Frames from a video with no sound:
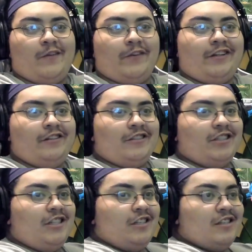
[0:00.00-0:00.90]
but it's good,
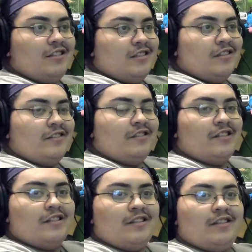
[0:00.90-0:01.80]
G. You can
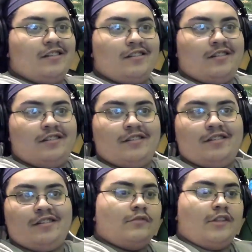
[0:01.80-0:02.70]
do this.
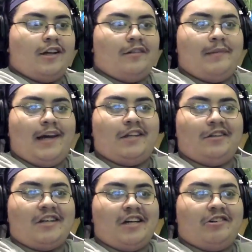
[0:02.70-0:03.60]
Not a bad
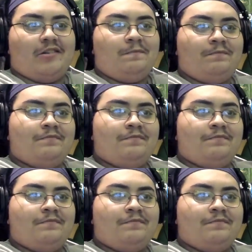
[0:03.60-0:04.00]
looking room.